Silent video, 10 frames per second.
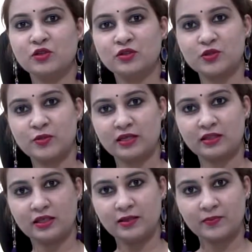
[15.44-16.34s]
Dr.
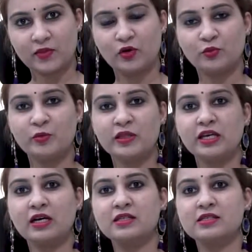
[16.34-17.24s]
Swati,
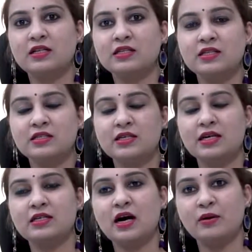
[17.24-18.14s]
homeopathy consultant
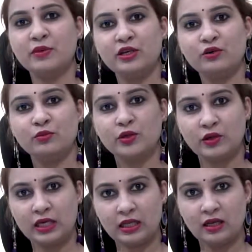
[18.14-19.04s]
at Harmony Homeo
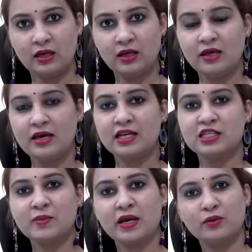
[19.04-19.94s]
Heal.
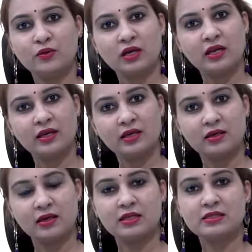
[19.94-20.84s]
It's my own
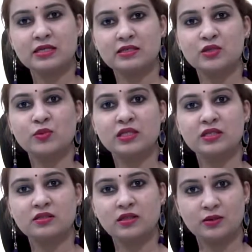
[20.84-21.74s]
clinic in Sector
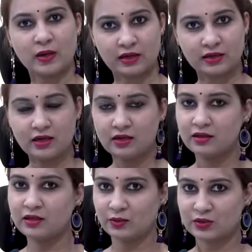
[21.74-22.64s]
23, Dwarka,
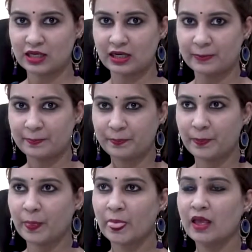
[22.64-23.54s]
New Delhi.
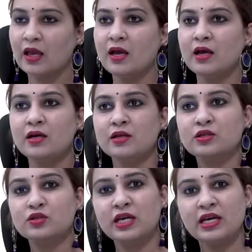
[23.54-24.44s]

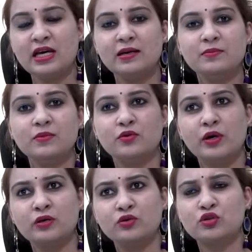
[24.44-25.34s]
Today I'm
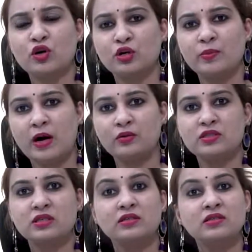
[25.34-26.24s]
going to talk about
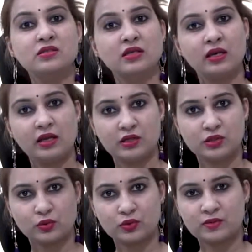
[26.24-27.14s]
certain skin
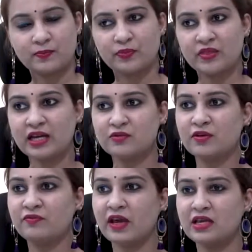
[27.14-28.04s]
issues that
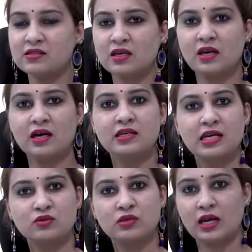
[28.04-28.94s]
we face in our
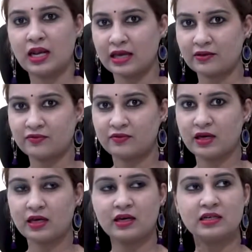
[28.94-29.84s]
day-to-day life,
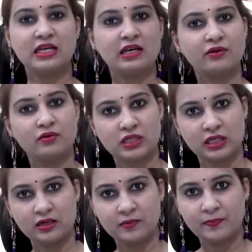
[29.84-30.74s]
in our daily
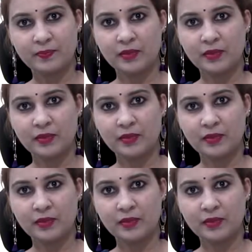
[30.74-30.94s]
routine.